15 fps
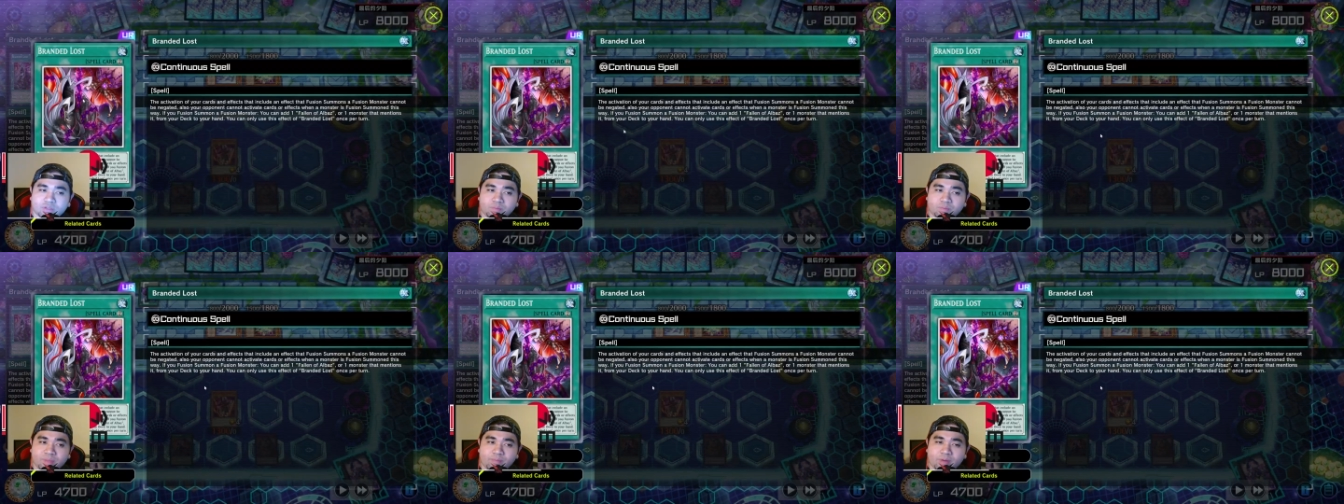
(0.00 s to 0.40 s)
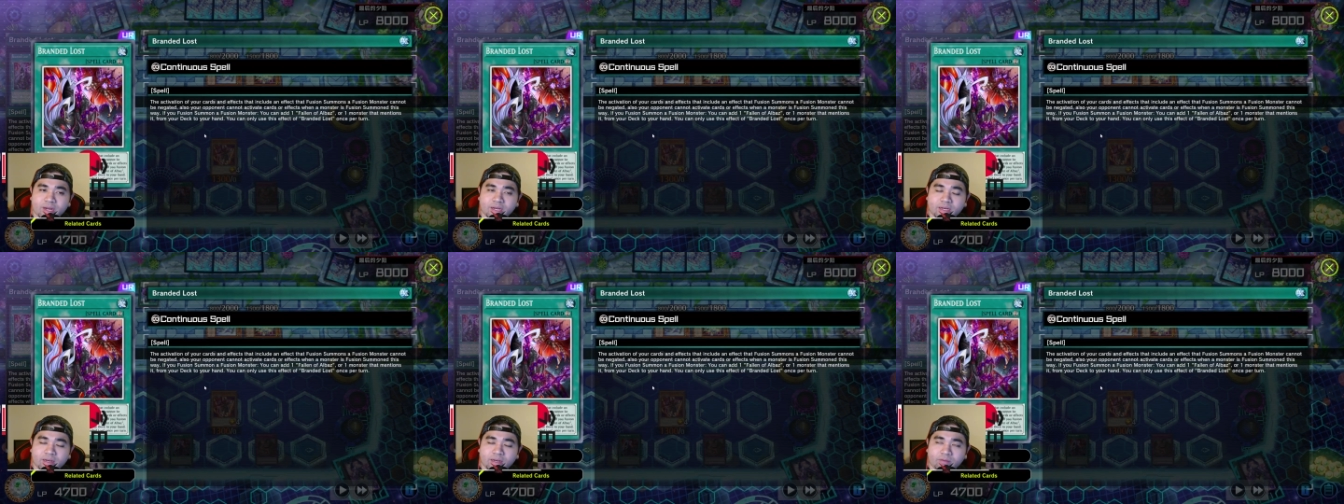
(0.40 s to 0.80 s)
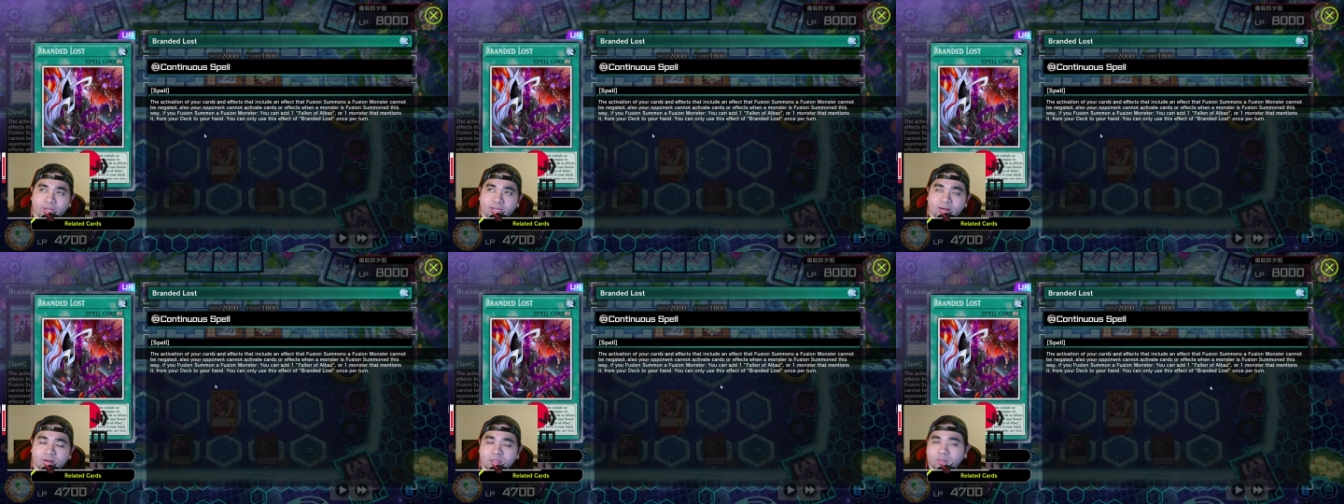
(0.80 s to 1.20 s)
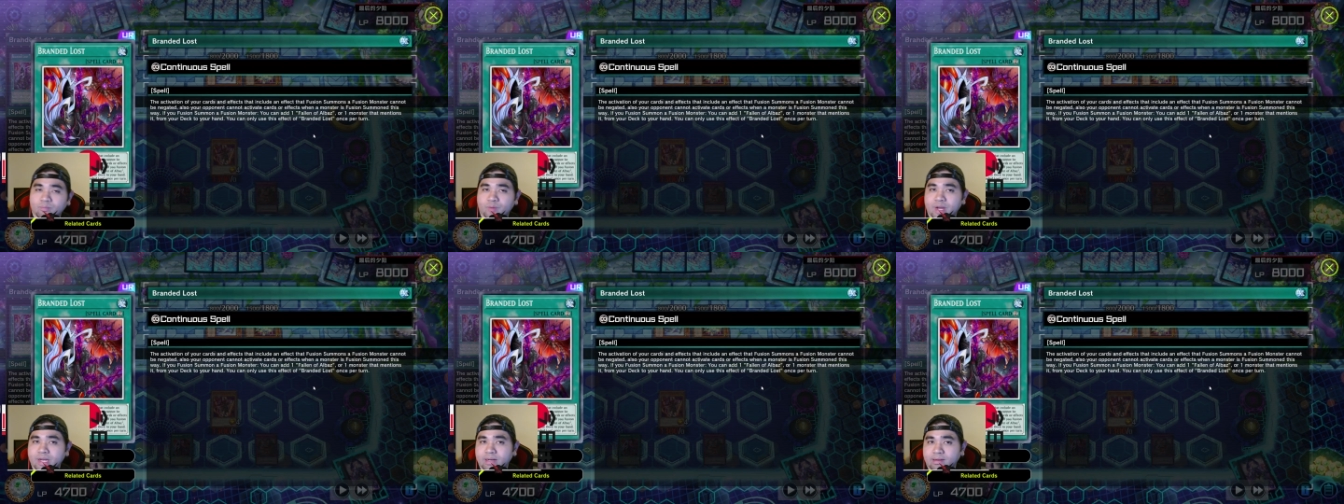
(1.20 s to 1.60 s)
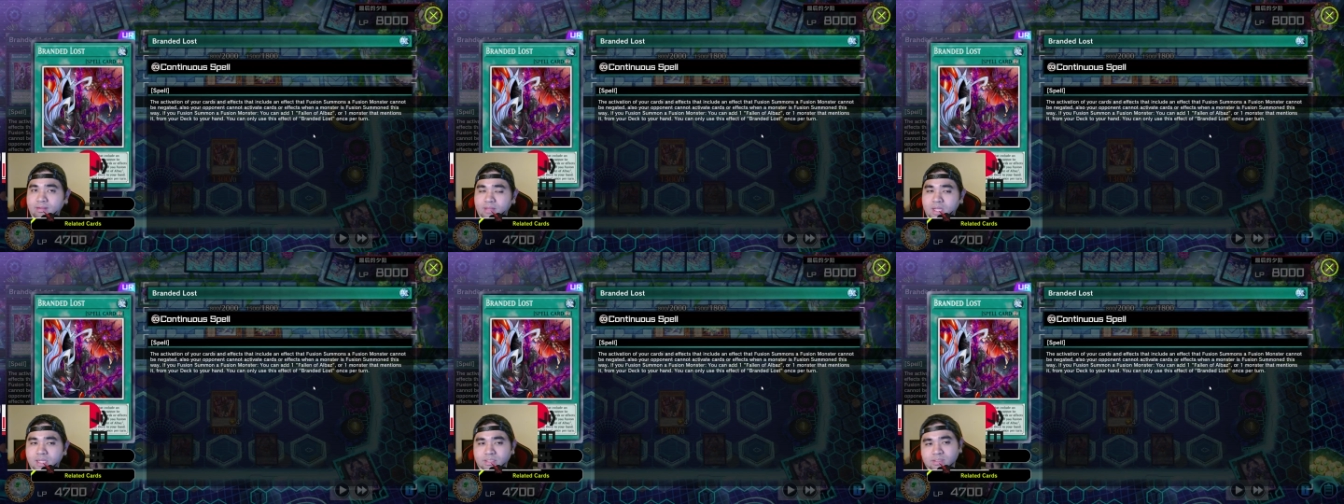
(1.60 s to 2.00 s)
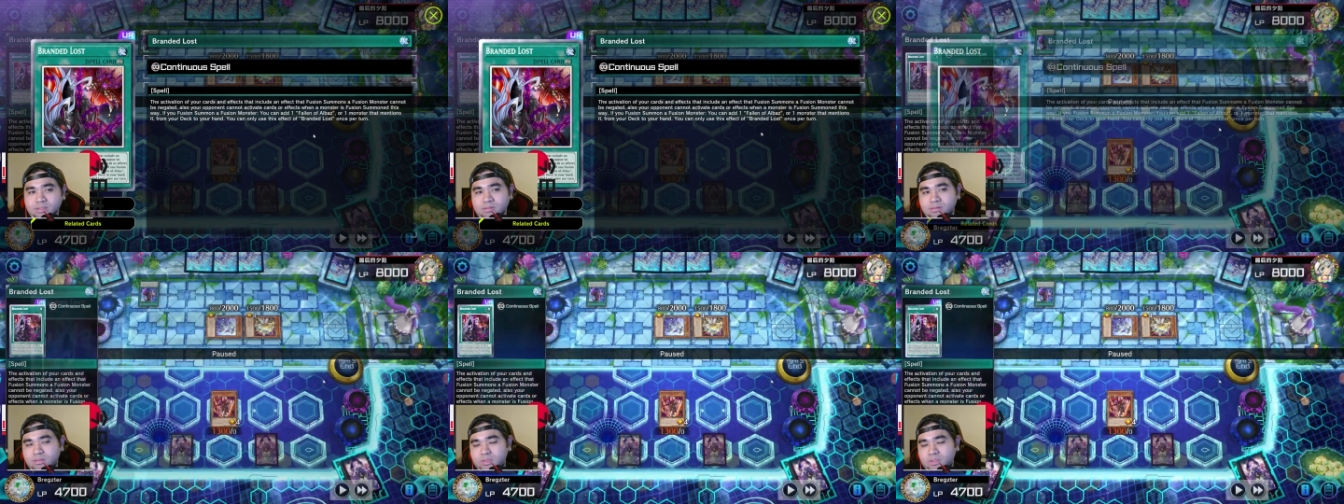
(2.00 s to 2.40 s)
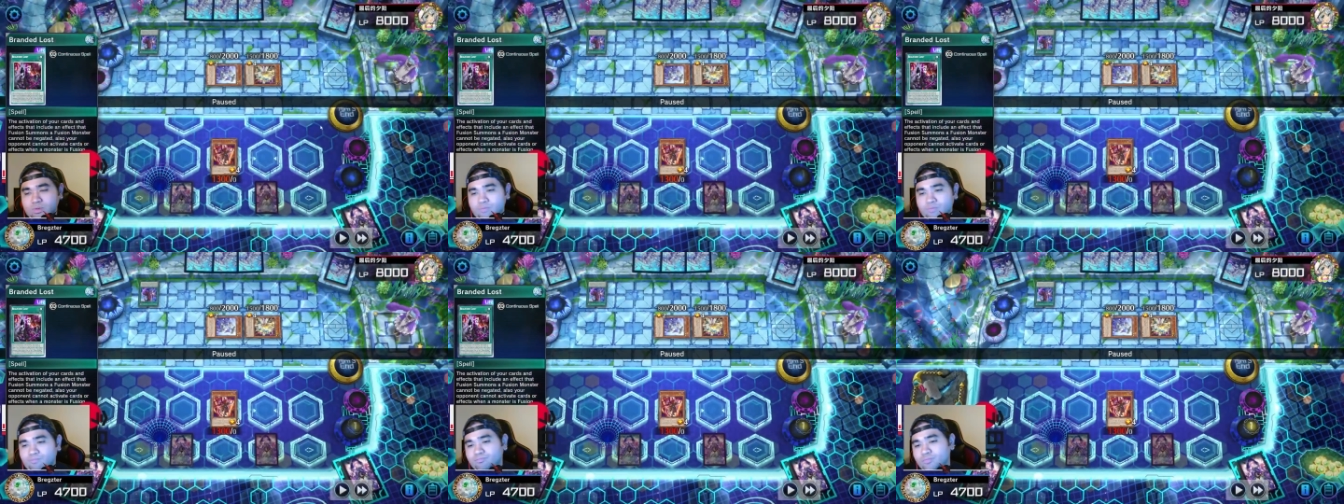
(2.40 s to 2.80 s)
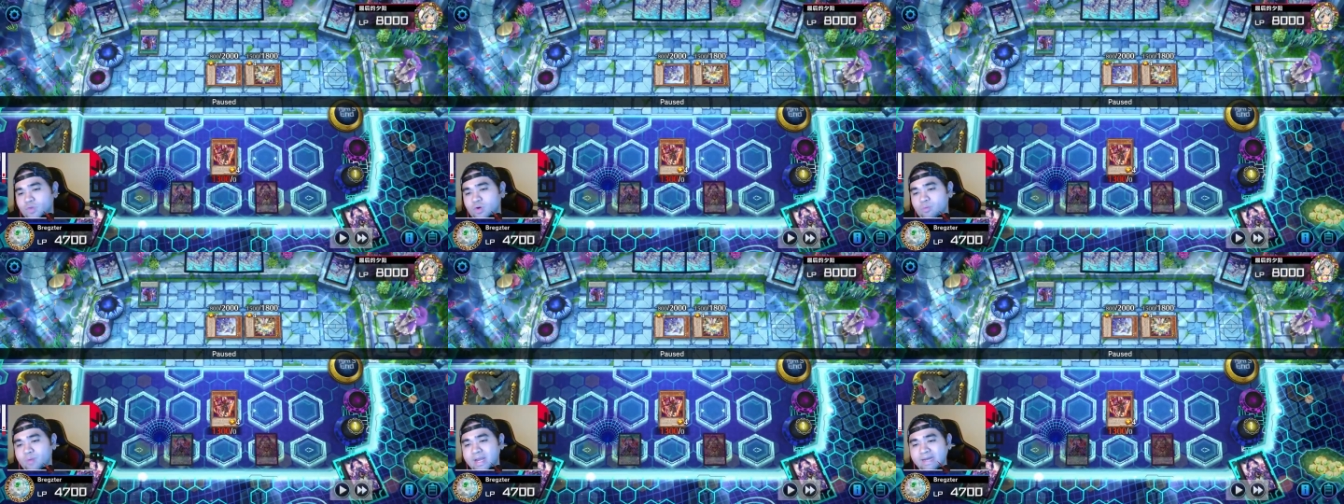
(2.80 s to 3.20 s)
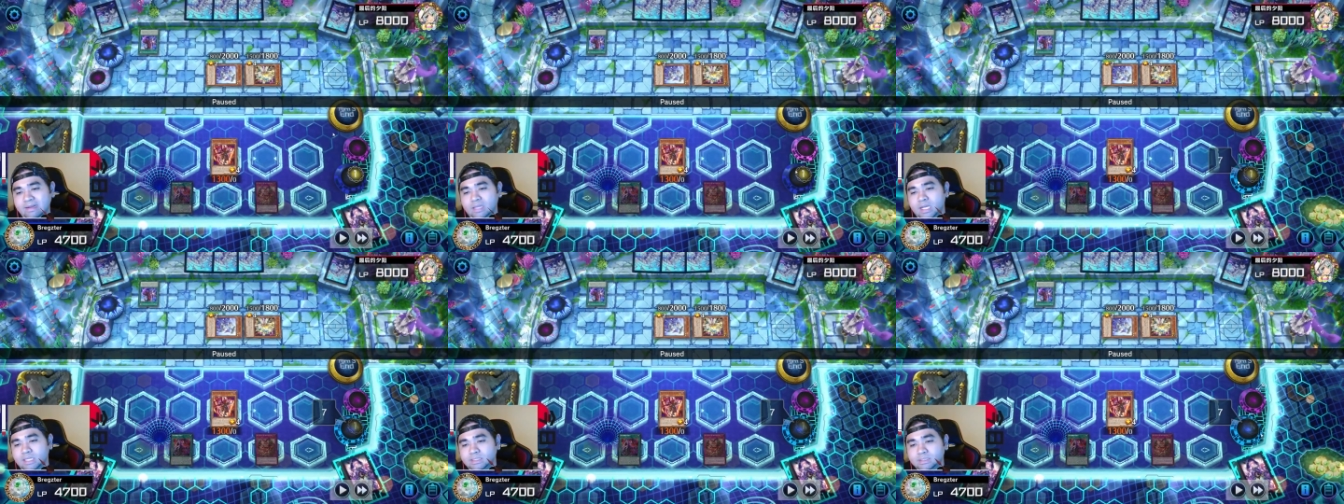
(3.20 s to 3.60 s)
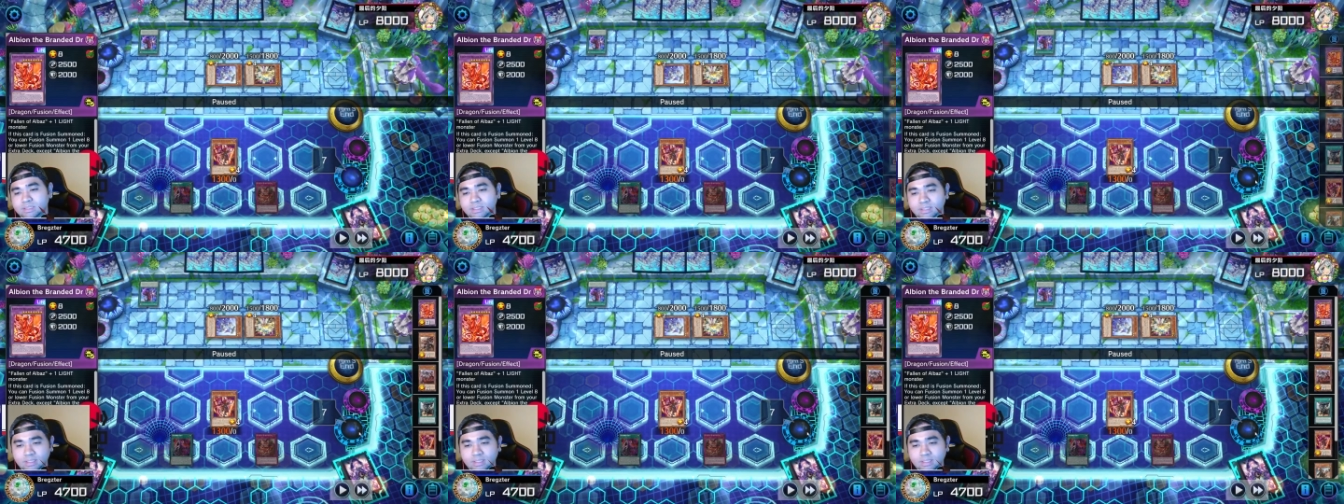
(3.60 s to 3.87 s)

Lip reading: be branded in red, not branded in lost. So, or branded lost.